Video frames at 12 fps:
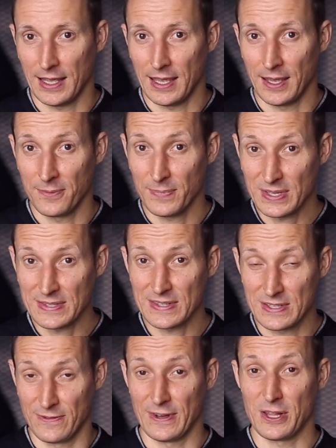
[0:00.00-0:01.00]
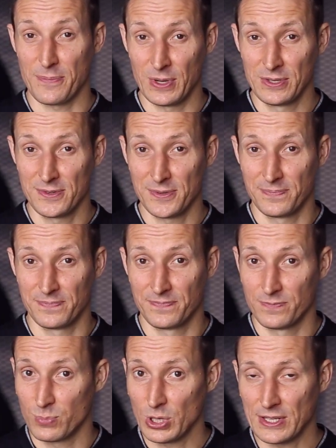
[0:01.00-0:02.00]
In business development,
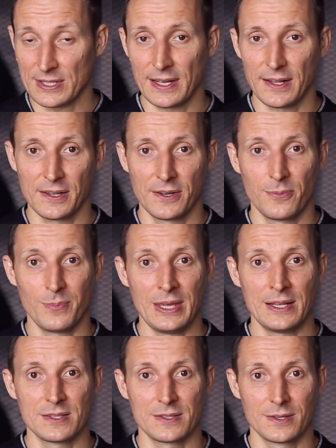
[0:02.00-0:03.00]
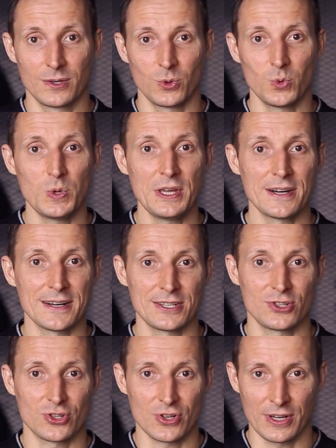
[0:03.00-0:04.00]
pre-sale means we are
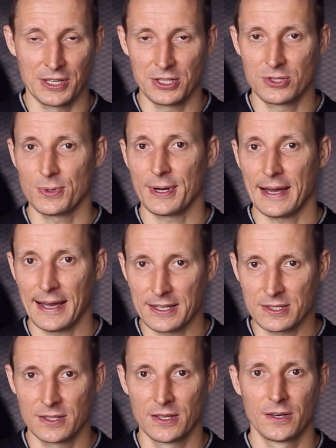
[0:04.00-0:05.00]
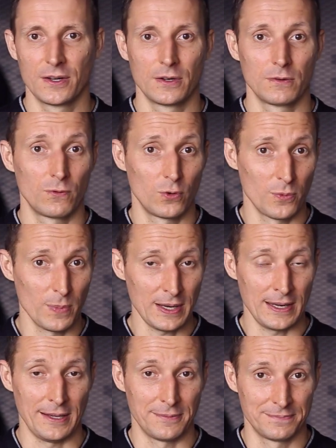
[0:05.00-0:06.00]
trying to ask for
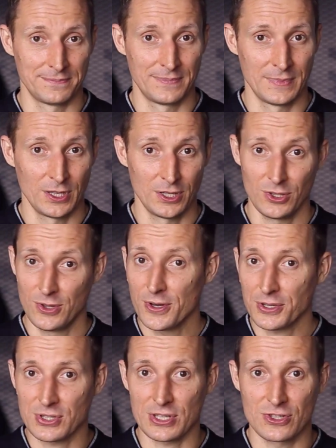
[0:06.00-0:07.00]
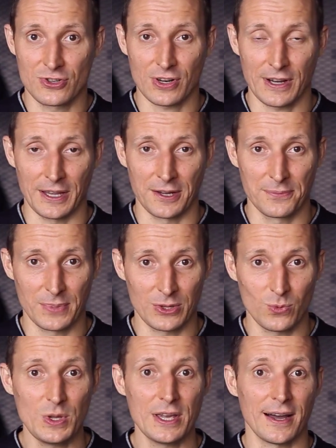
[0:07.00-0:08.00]
money. Not just trying, but
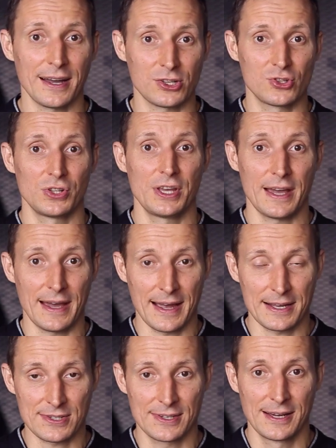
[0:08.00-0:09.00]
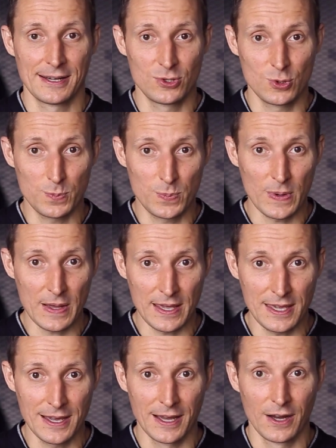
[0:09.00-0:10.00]
we are actually asked to
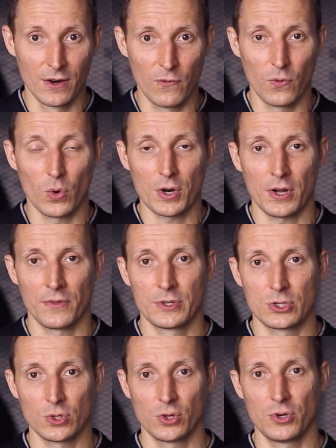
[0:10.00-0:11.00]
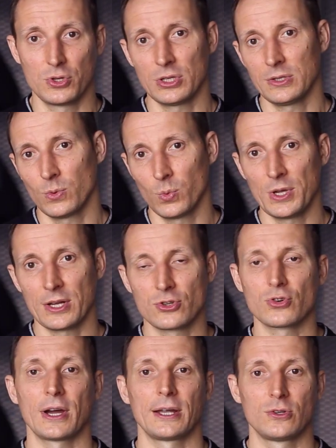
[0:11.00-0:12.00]
pay for the solution we are
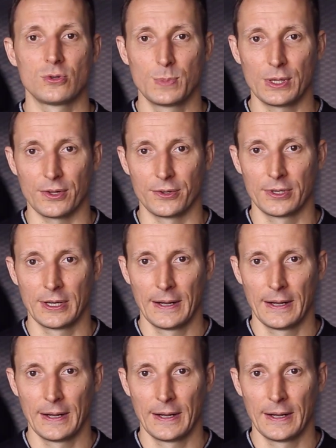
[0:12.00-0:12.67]
trying to build.